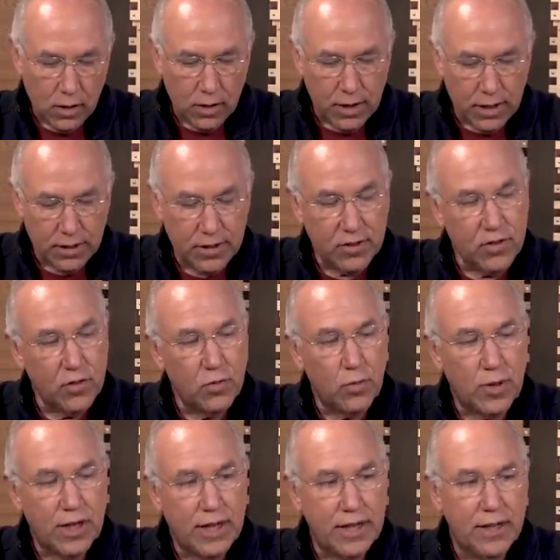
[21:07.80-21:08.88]
Now this is
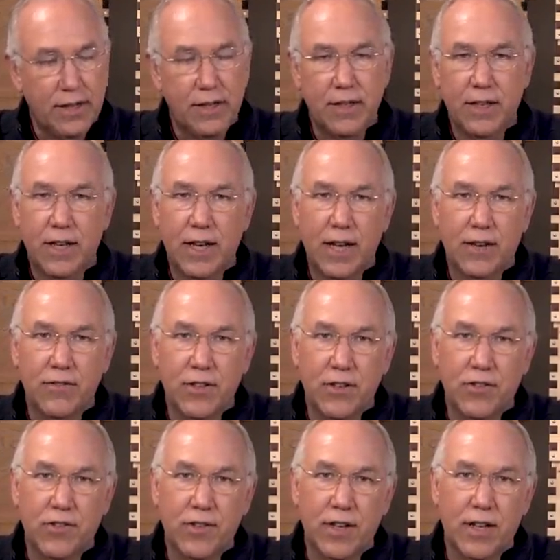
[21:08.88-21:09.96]
why I have
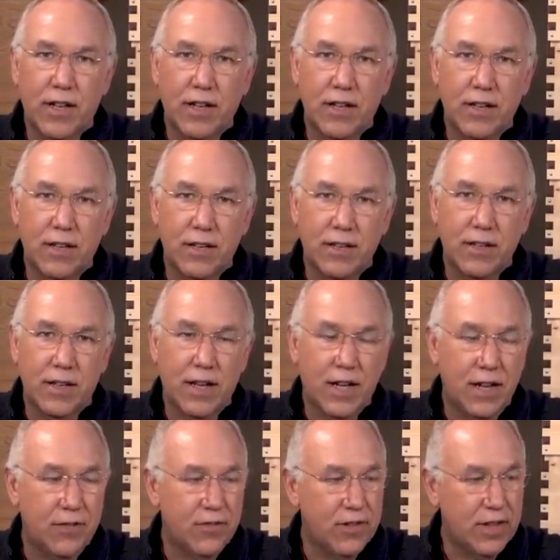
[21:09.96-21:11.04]
this uh,
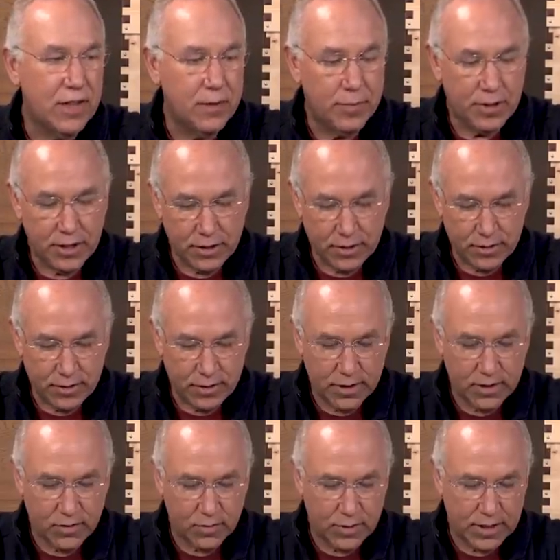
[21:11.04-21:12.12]
hive set up here
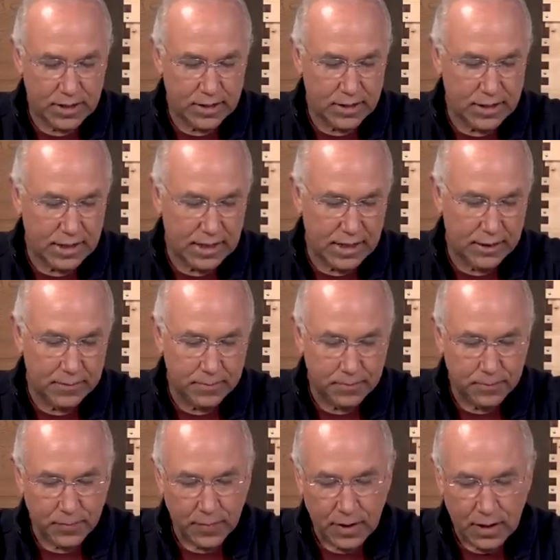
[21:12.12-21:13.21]
this way today.
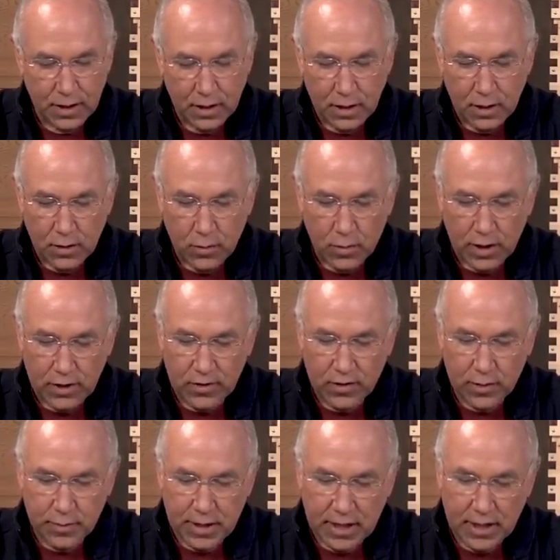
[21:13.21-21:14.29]
Why do
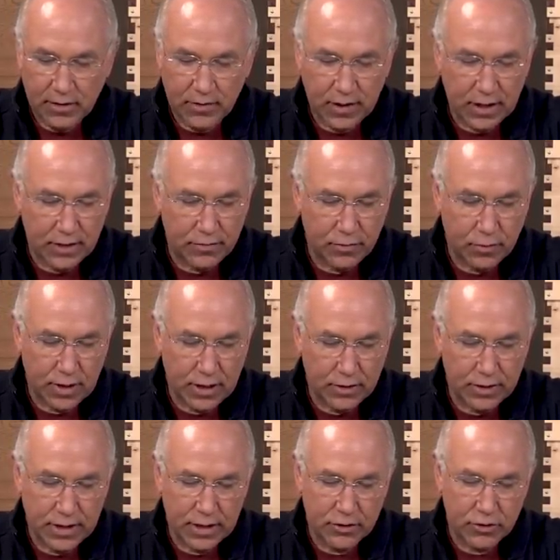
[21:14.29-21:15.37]
some hives have
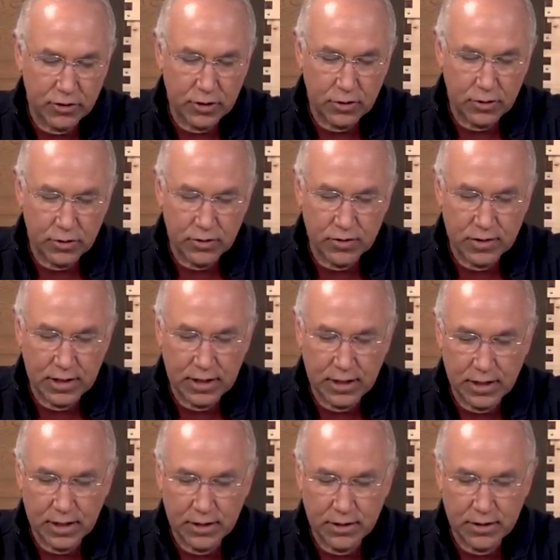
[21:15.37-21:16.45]
round entry holes and
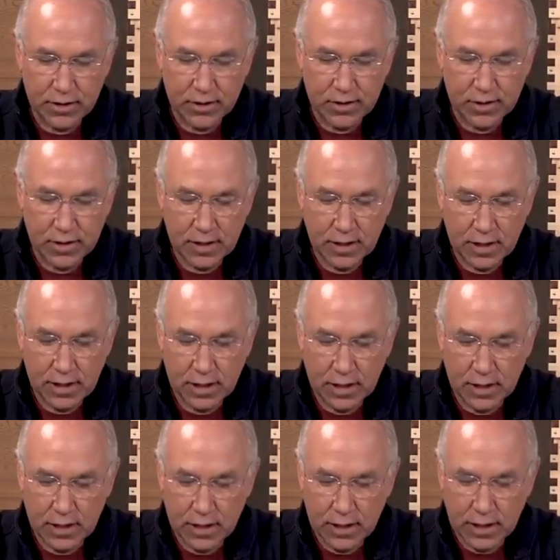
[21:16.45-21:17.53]
others
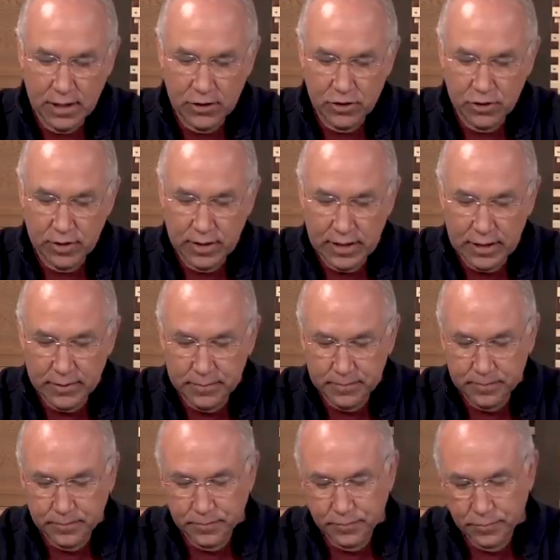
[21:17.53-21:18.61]
entry
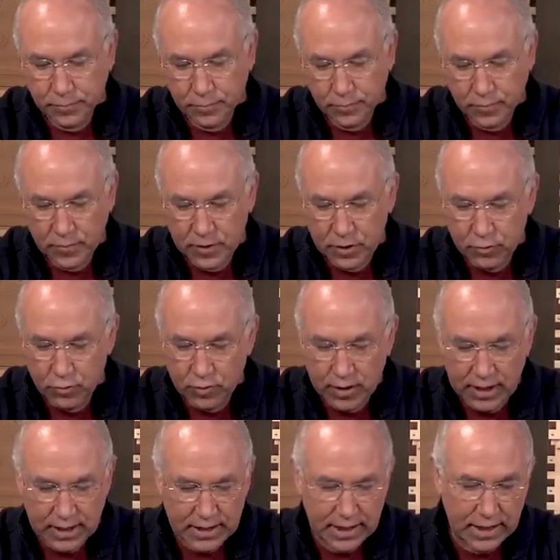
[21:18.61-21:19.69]

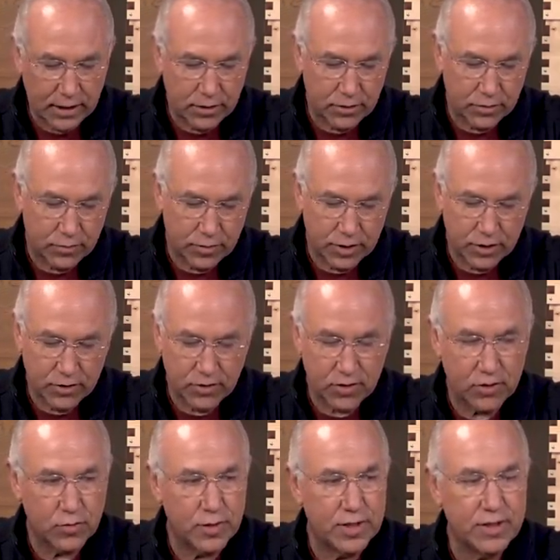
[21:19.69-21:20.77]
rectangle
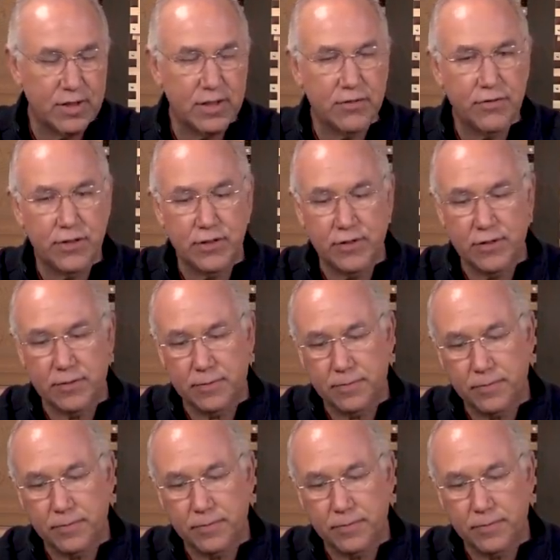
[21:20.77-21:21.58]
reducers? What's the difference?